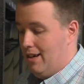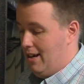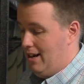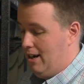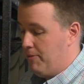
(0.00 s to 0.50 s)

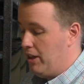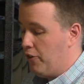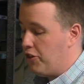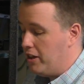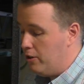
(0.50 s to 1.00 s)
The other
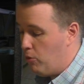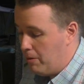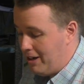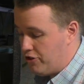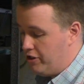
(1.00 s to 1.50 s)
thing you want to
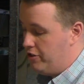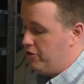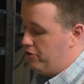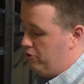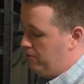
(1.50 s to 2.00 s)
make sure you
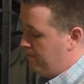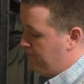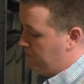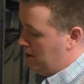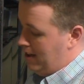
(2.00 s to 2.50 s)
do
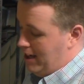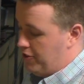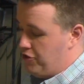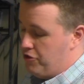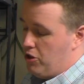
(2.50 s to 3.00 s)

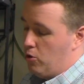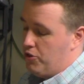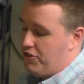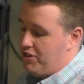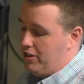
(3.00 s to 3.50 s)
is you don't
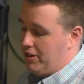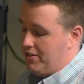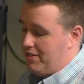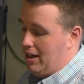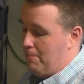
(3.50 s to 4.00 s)
seal
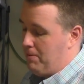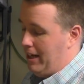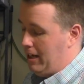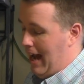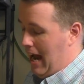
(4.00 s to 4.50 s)
this up
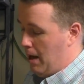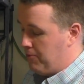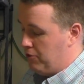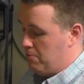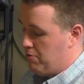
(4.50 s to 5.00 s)
like
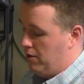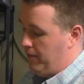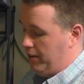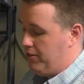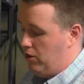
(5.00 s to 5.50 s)
absolutely
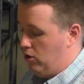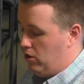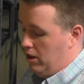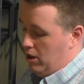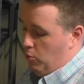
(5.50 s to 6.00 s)
perfect. So
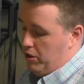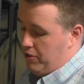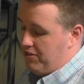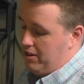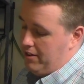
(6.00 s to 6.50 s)
when you
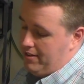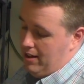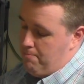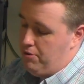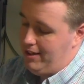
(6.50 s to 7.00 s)
seal this
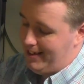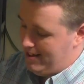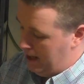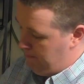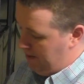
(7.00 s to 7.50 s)
up, put like
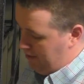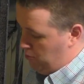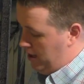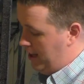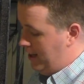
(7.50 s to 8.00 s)
tape this
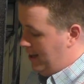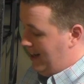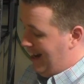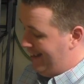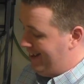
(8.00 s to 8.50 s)
way,
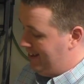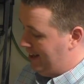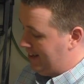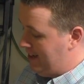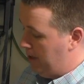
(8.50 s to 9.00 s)
and then
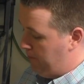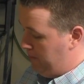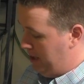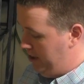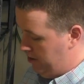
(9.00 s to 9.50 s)
like tape from
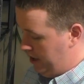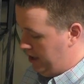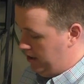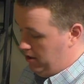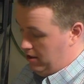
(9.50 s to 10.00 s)
here to
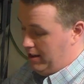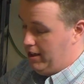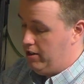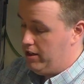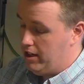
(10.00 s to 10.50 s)
here and
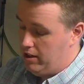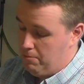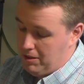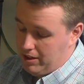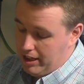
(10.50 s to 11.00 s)
here to here,
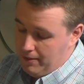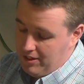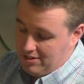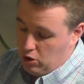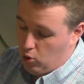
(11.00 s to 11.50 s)
but leave
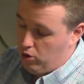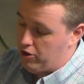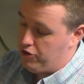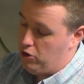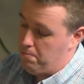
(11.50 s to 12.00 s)
these
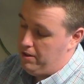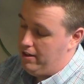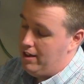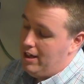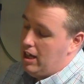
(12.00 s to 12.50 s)
corners open.
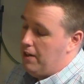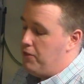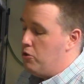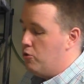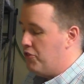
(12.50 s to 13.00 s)
If
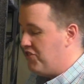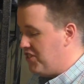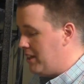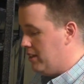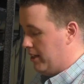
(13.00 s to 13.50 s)
you
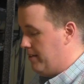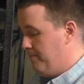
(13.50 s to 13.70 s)
seal it